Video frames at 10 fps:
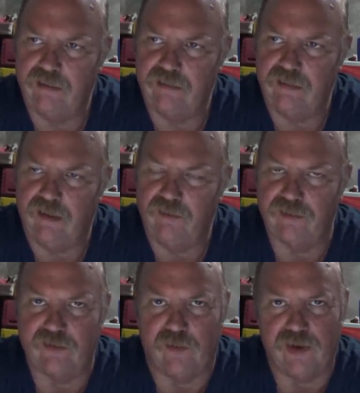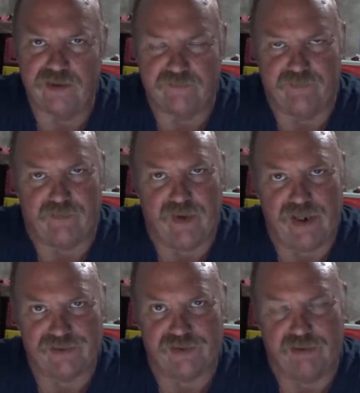all the noise of the
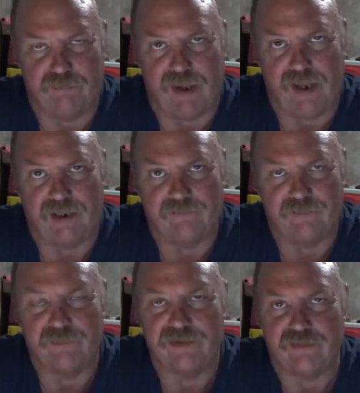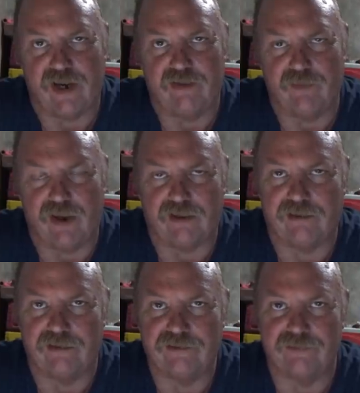crashing and banging from the train wreck
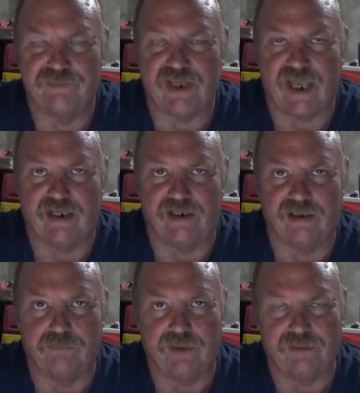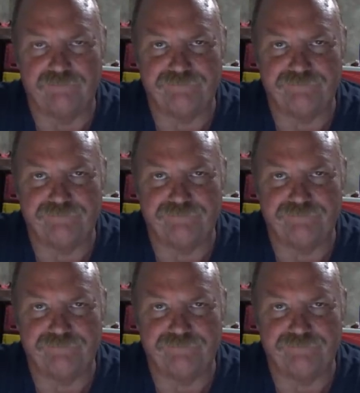to subside a little bit.